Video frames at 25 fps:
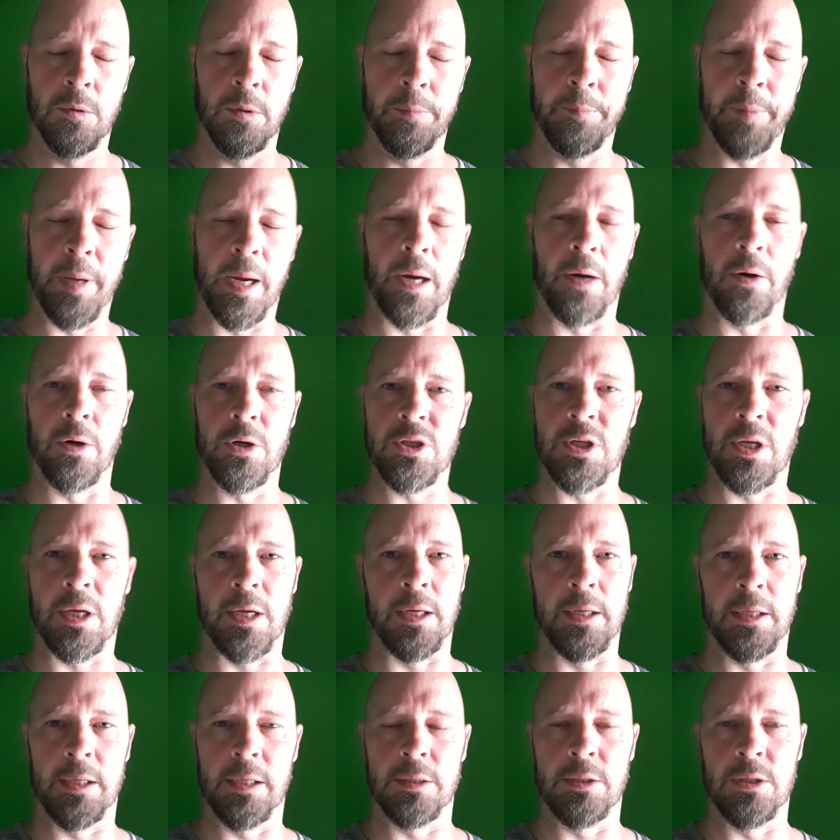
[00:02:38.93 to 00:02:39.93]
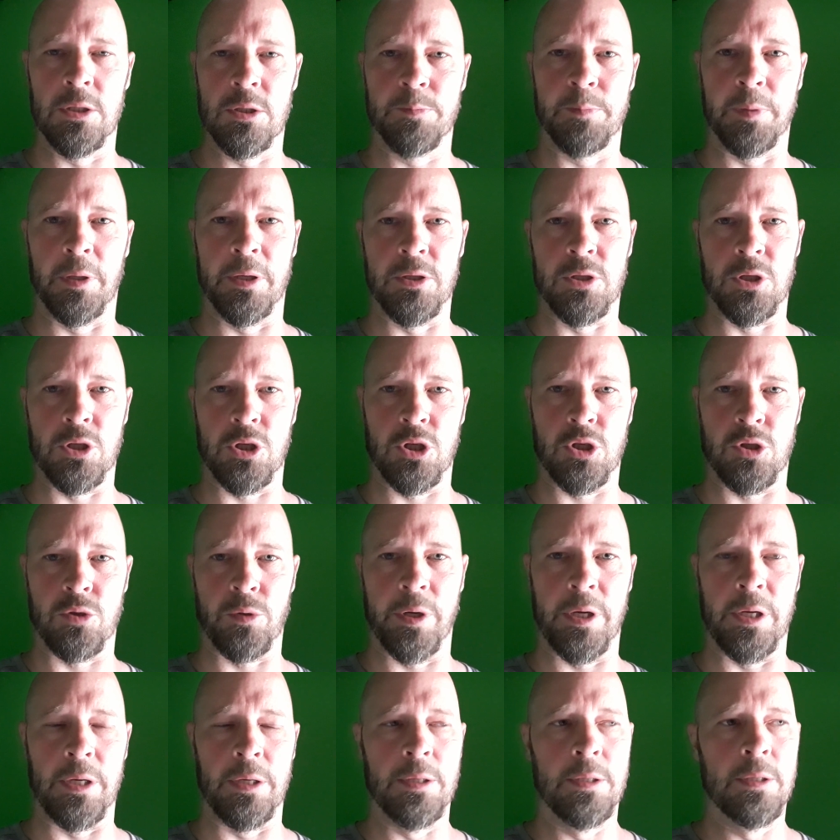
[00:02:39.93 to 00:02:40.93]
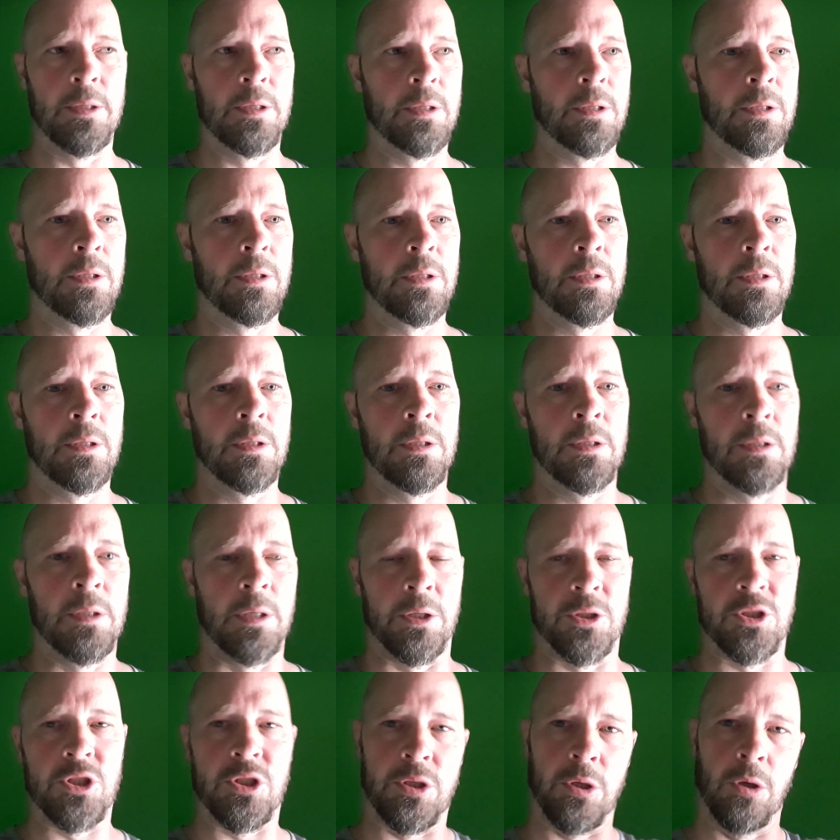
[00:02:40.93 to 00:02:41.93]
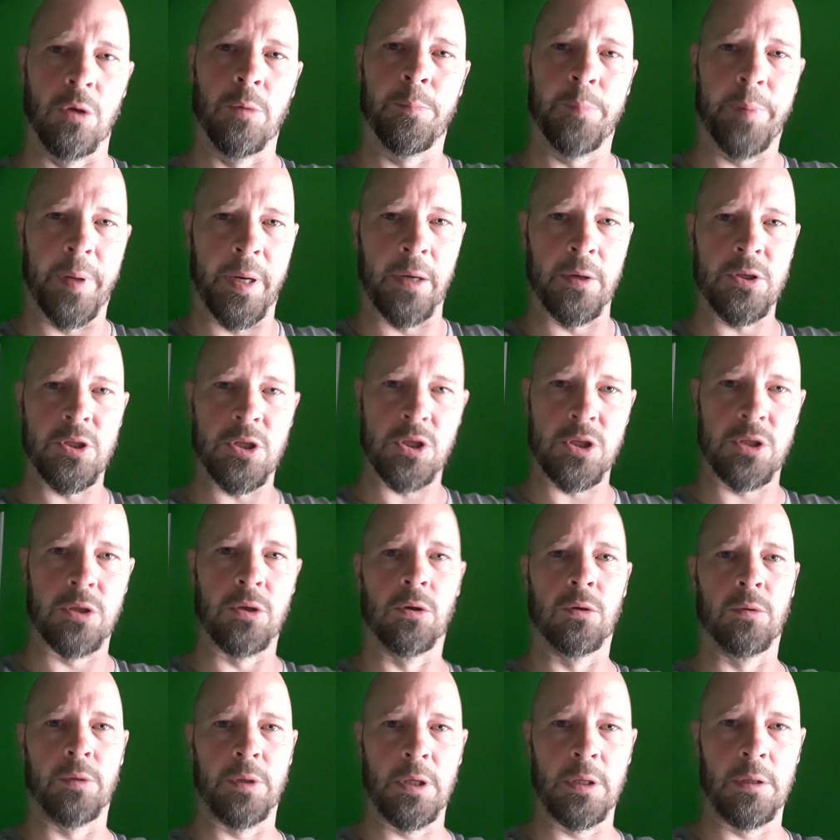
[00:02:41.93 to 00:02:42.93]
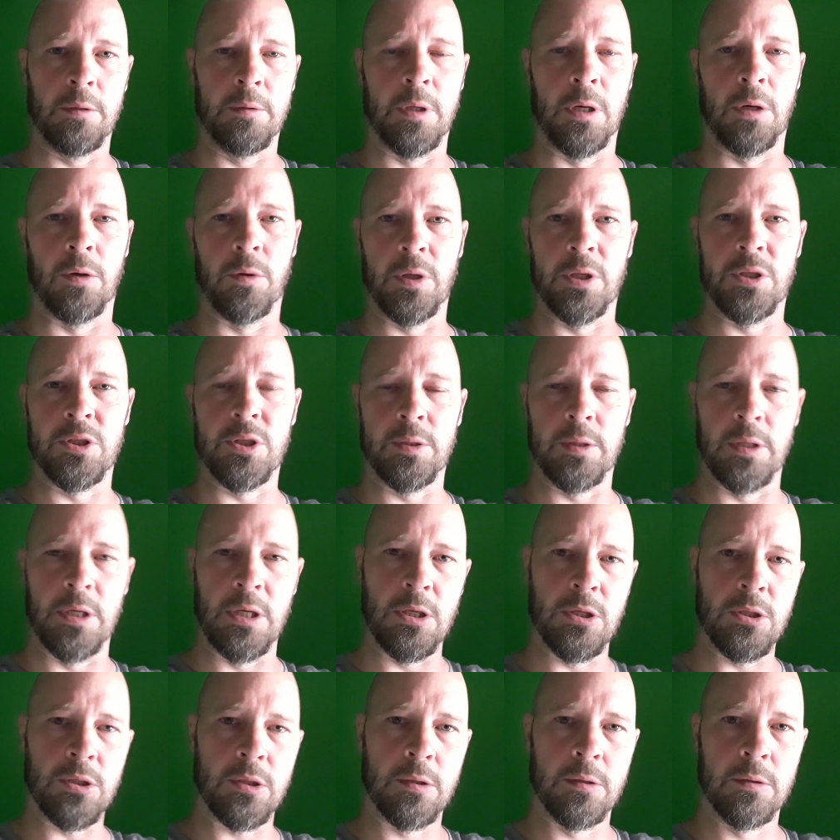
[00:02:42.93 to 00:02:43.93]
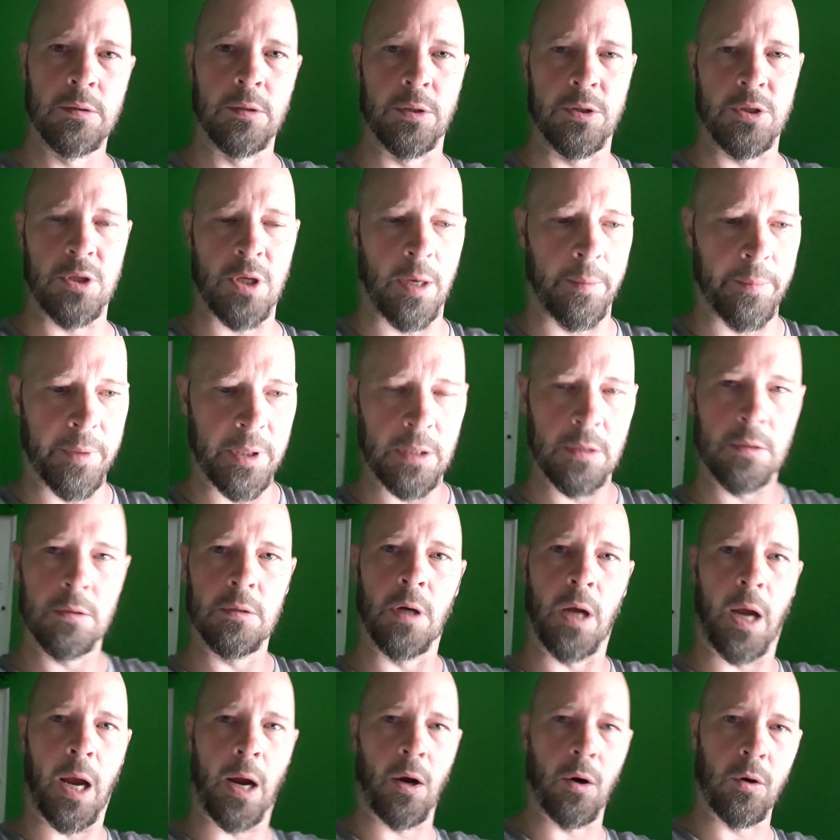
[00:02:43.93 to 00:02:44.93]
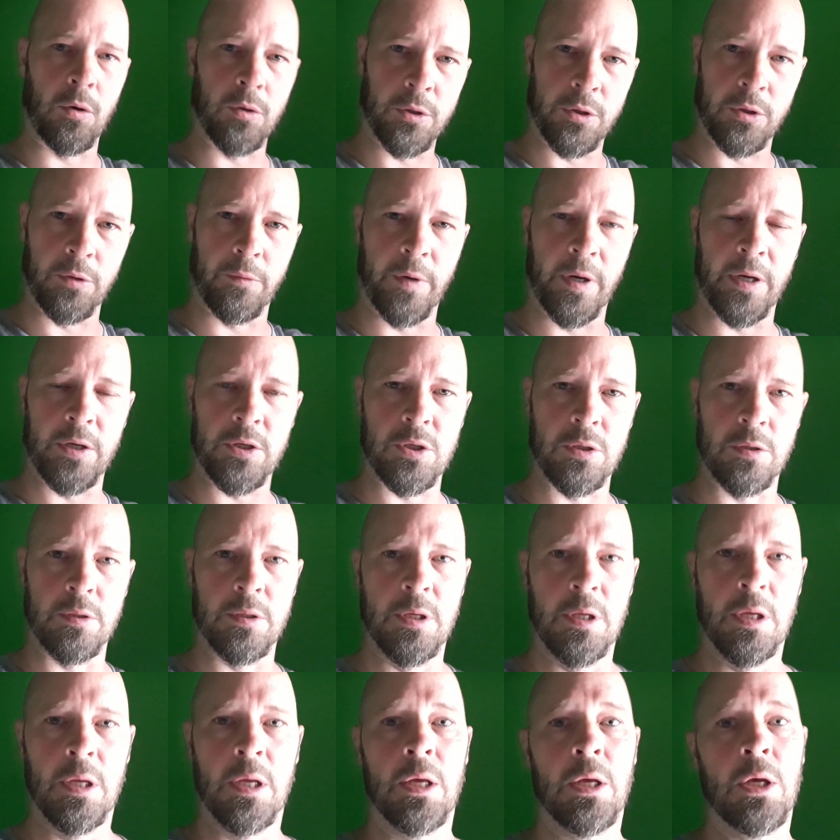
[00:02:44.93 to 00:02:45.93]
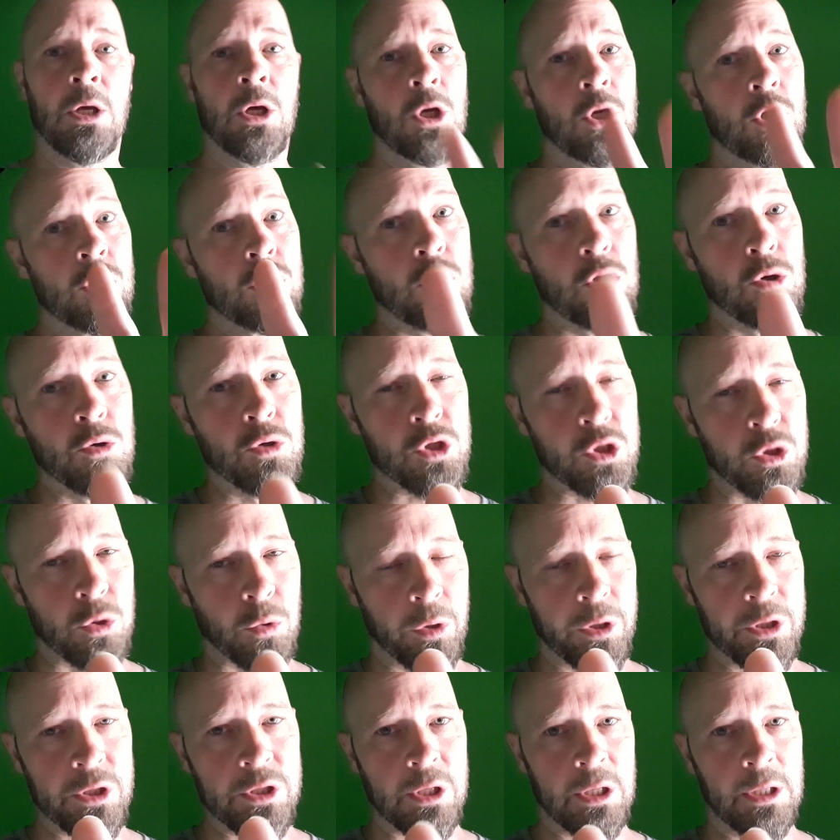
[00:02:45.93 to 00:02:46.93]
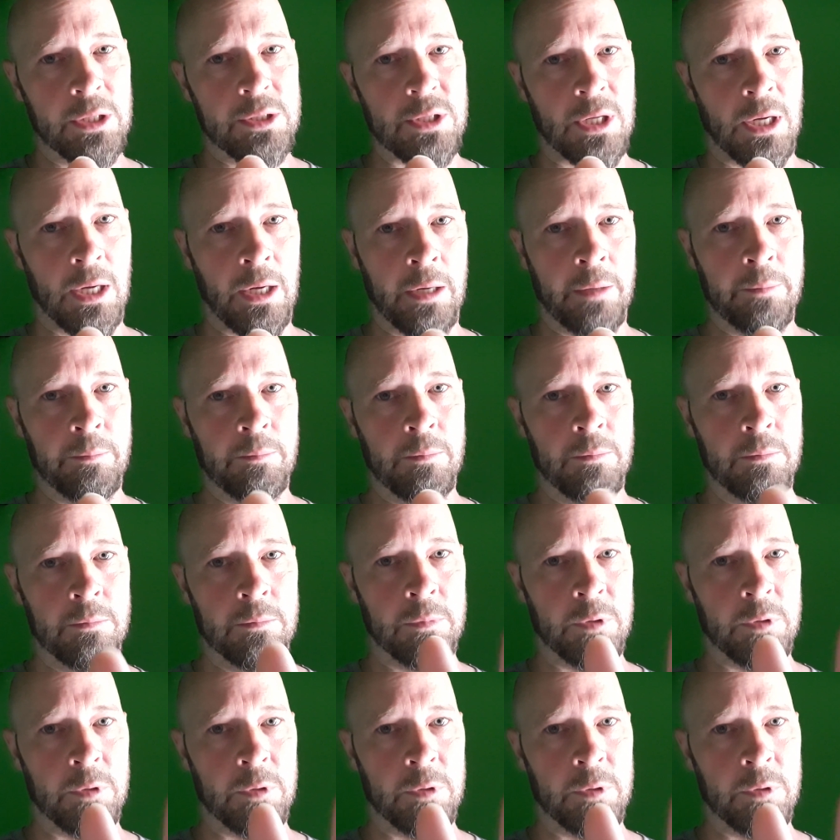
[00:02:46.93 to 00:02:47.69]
Paris. I got to get these places straight. It's still Paris is still you know it's east. It's coming our direction. Two stories at a time.